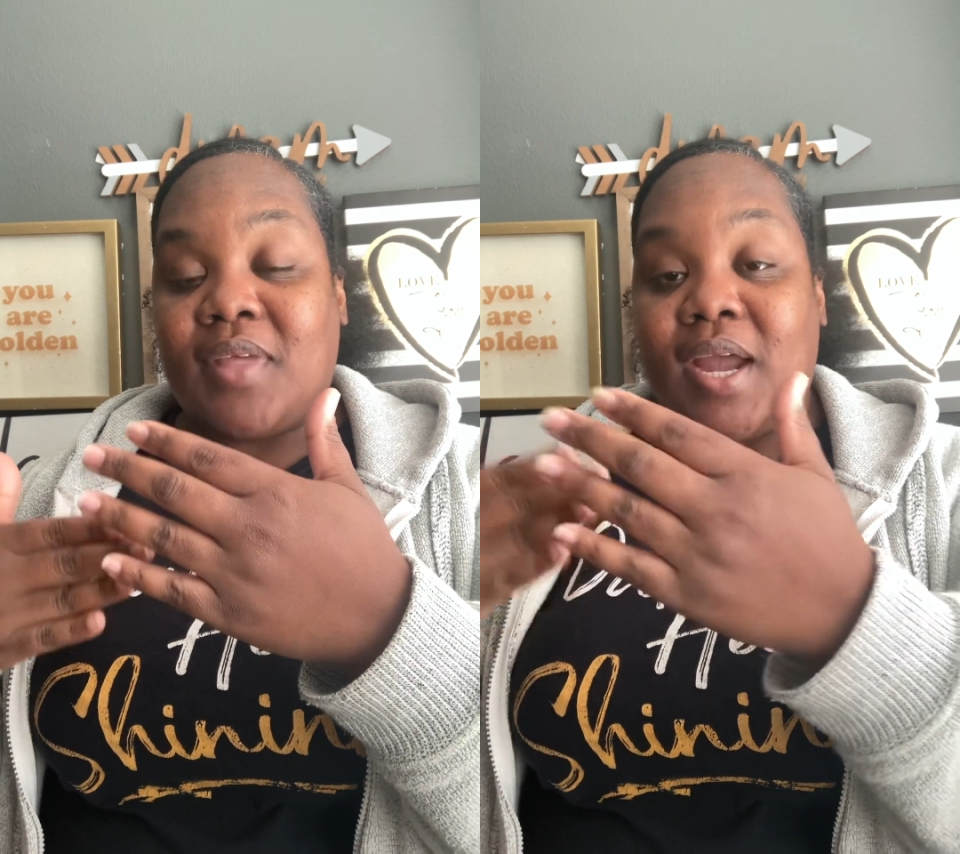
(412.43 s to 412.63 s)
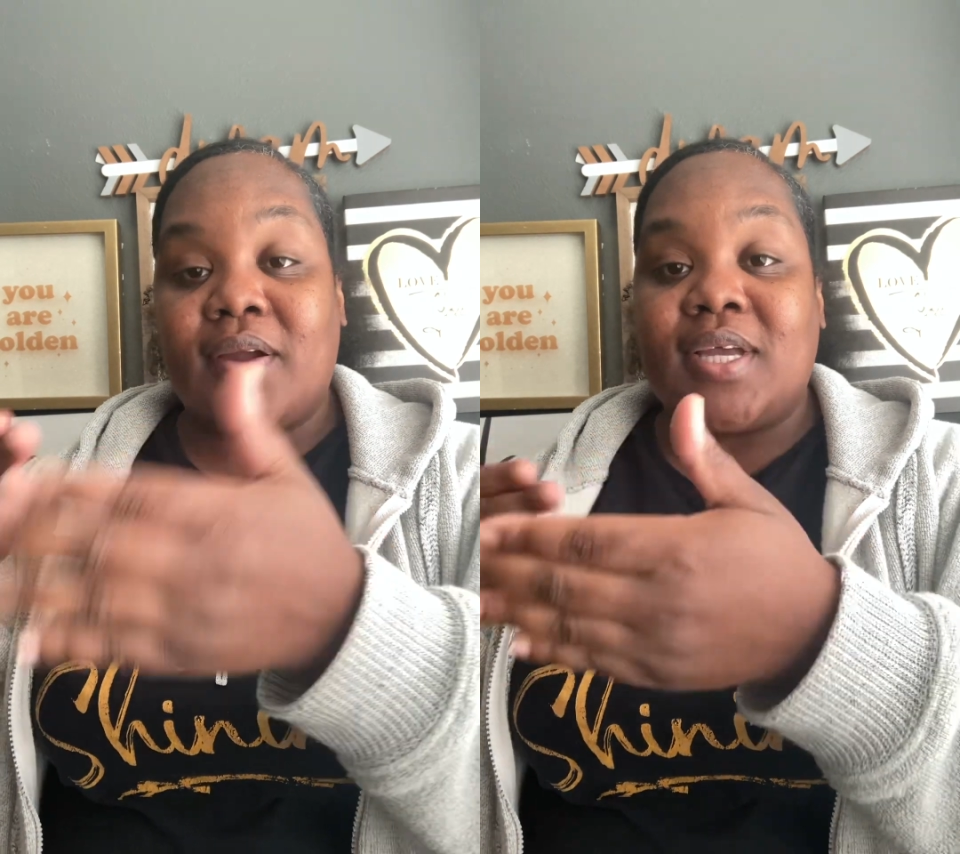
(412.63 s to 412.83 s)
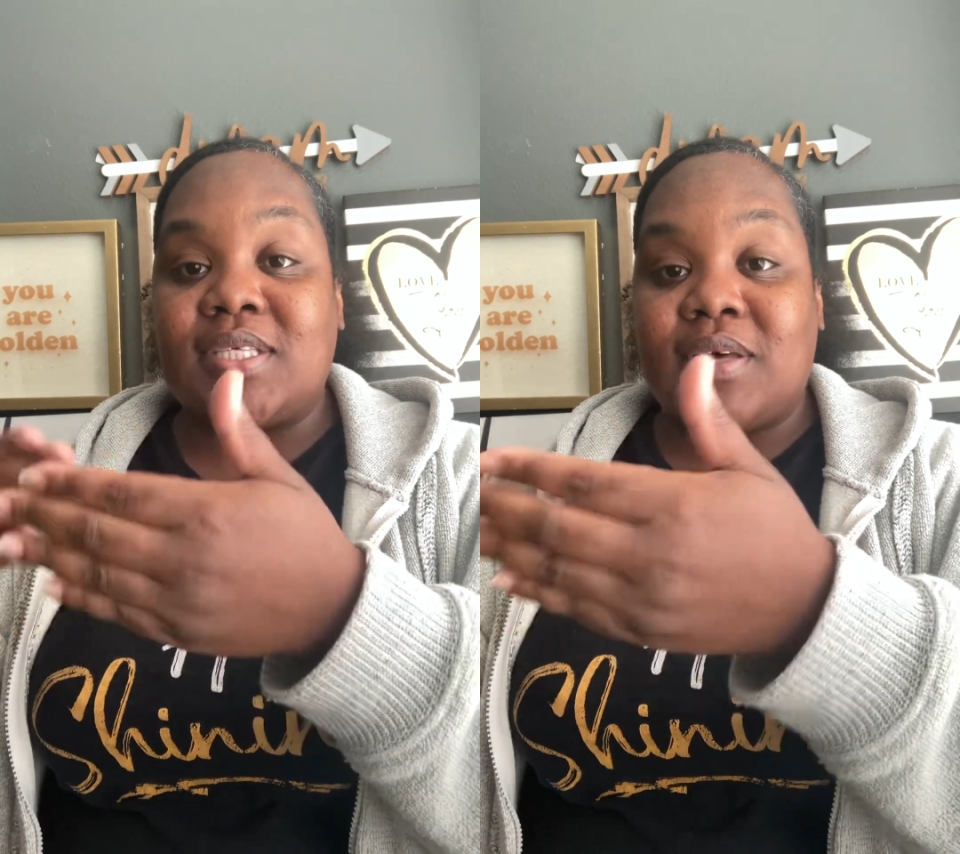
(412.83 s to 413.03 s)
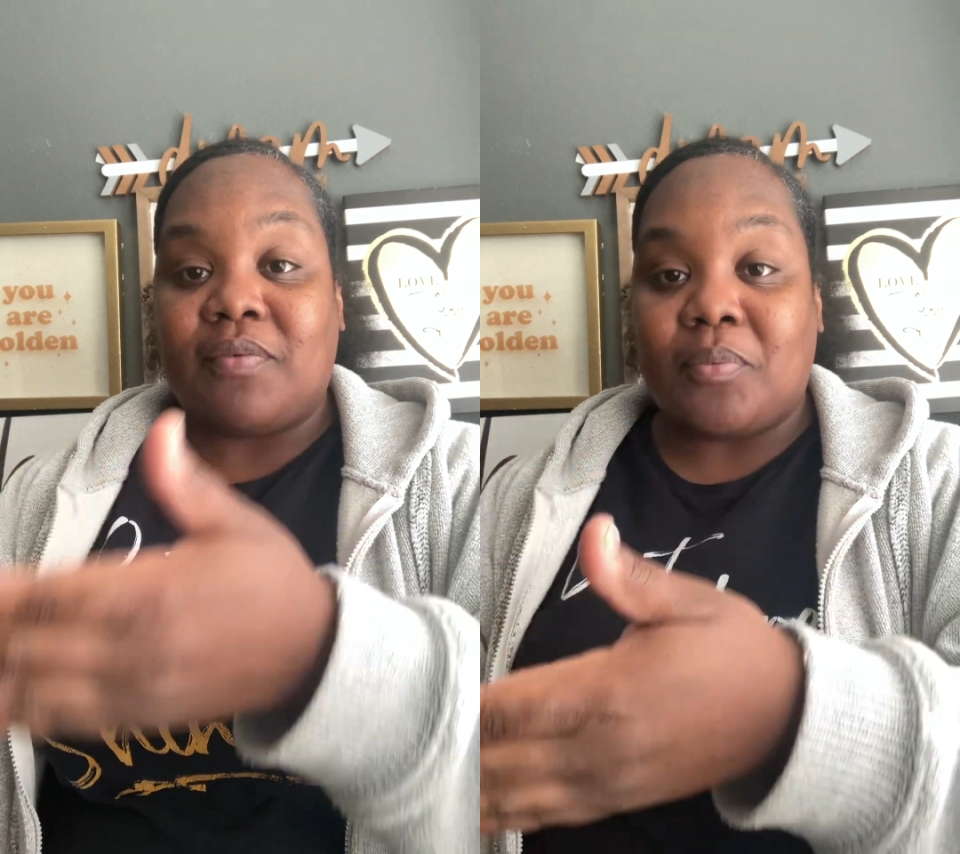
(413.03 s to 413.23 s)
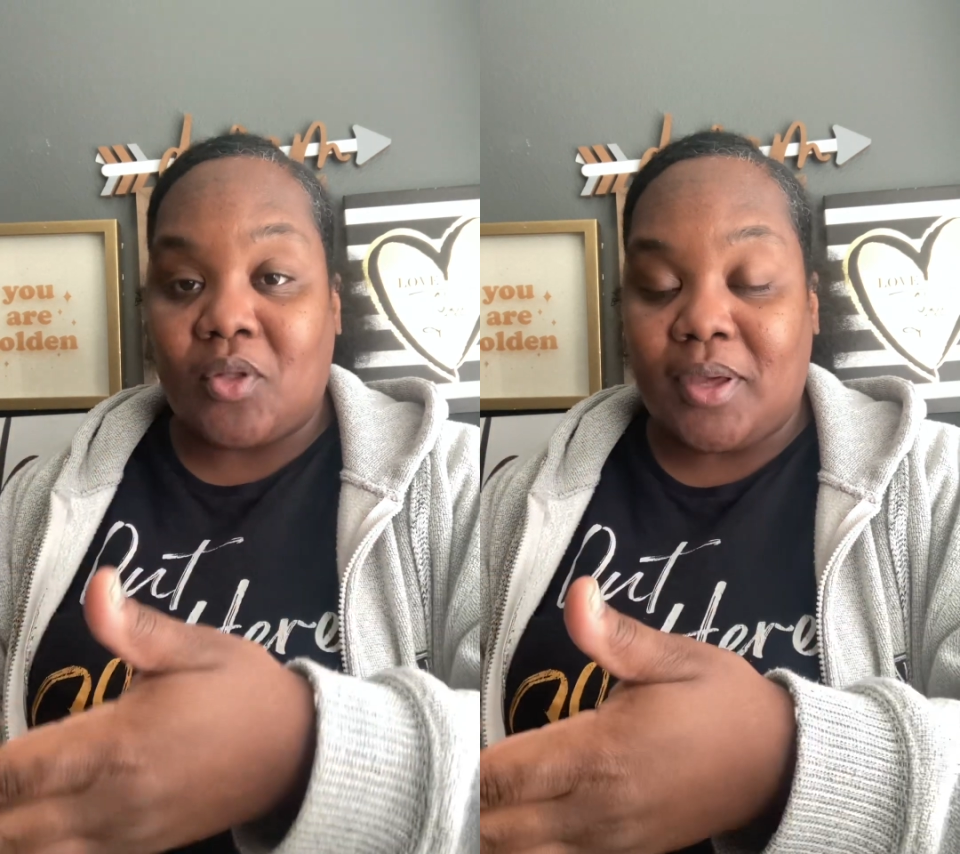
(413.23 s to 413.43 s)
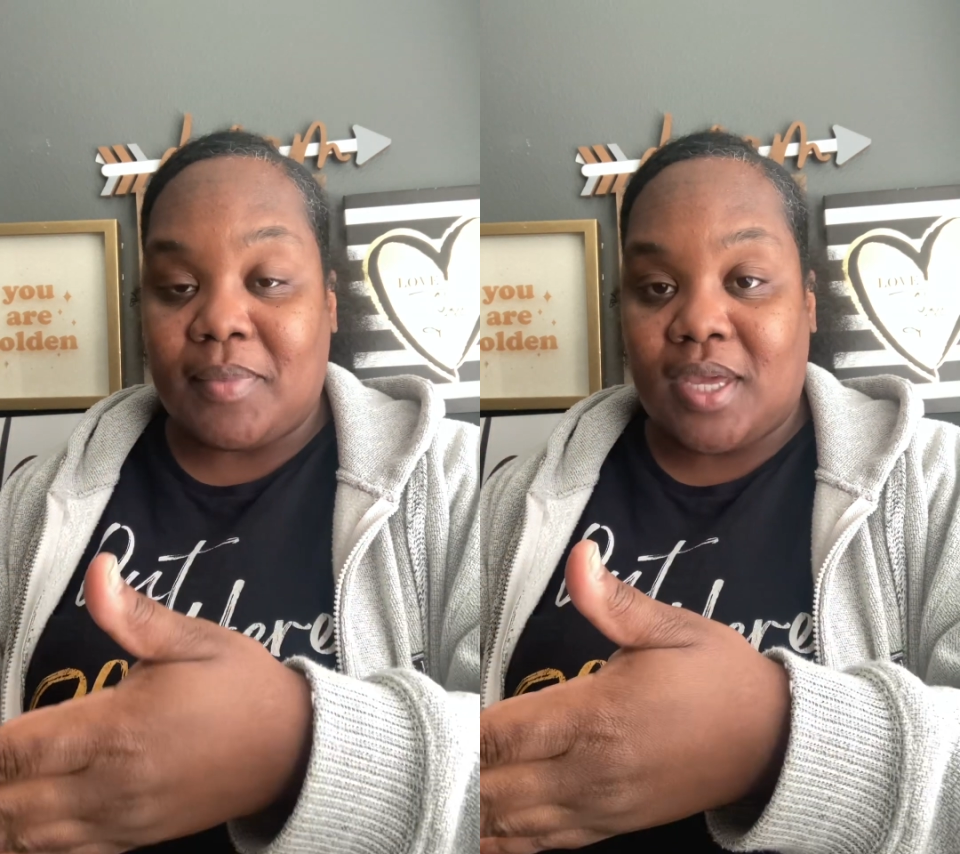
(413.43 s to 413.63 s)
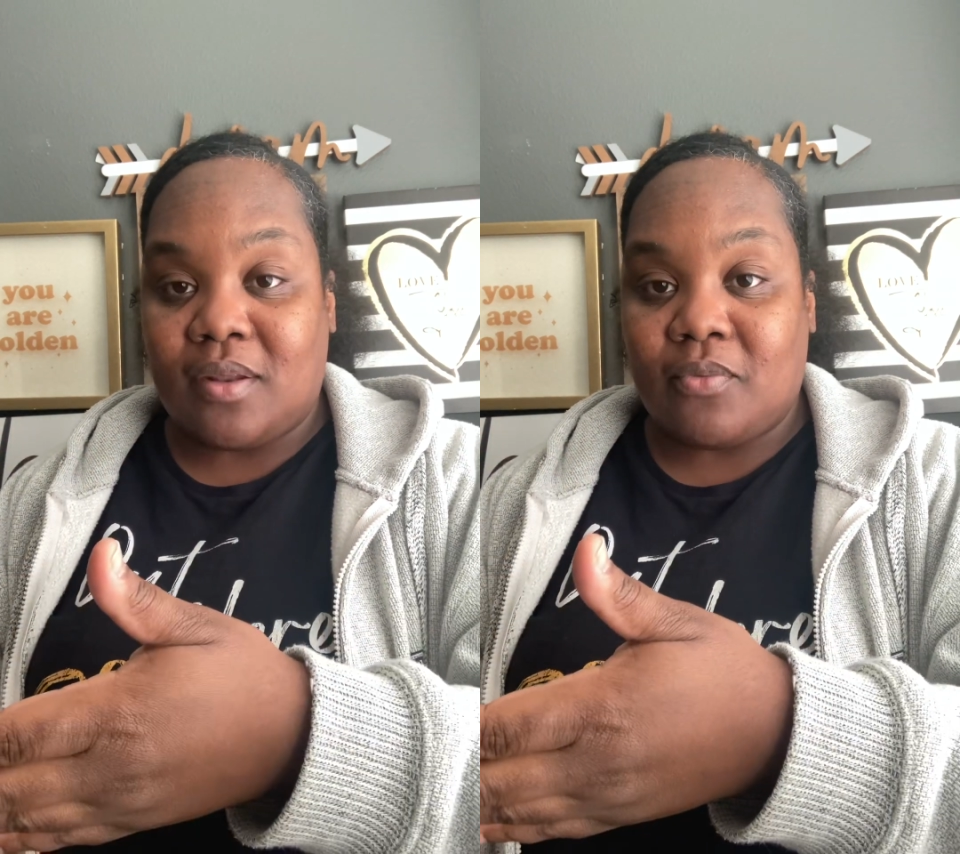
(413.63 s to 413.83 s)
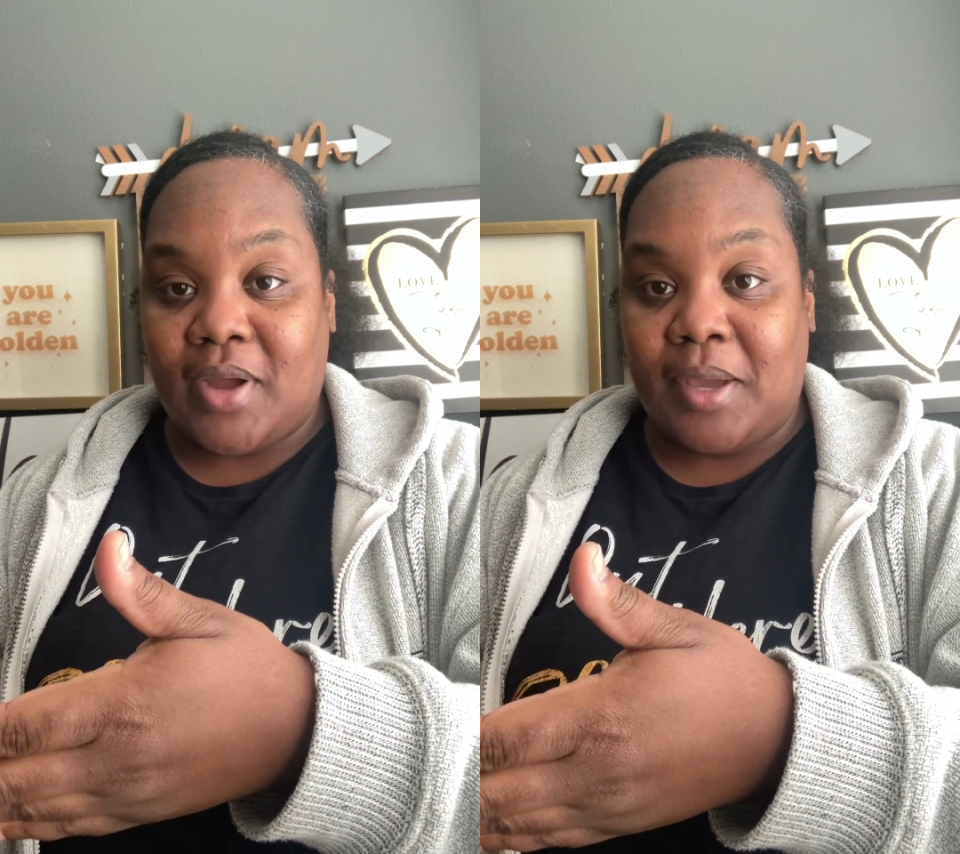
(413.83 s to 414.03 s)
areas of employment,
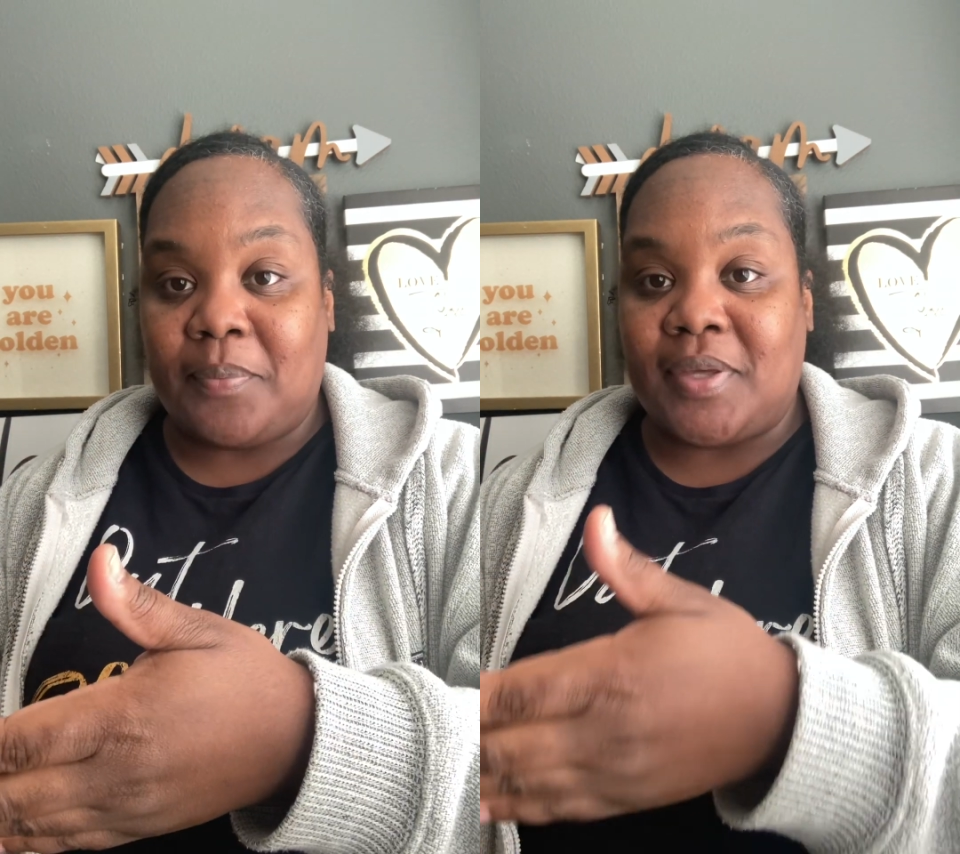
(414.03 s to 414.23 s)
right?